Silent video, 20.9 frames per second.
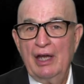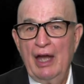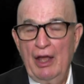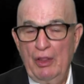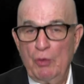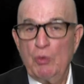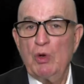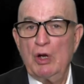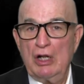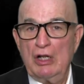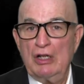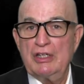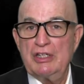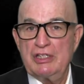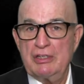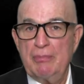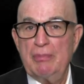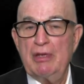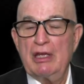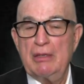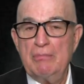The world is
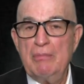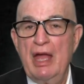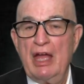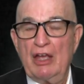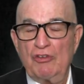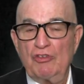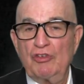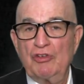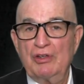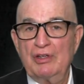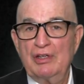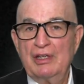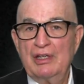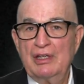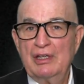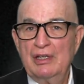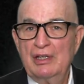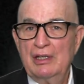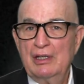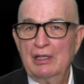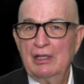a big mess.
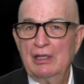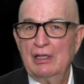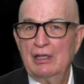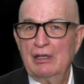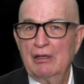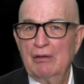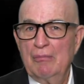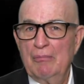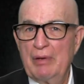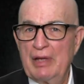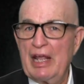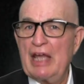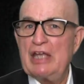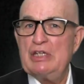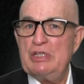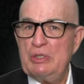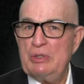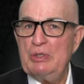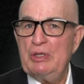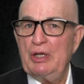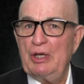But I
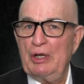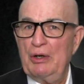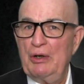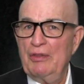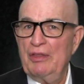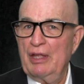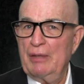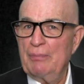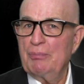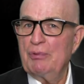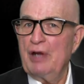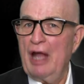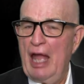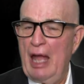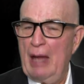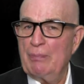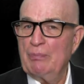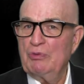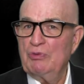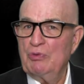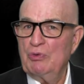do know that
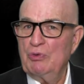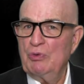perhaps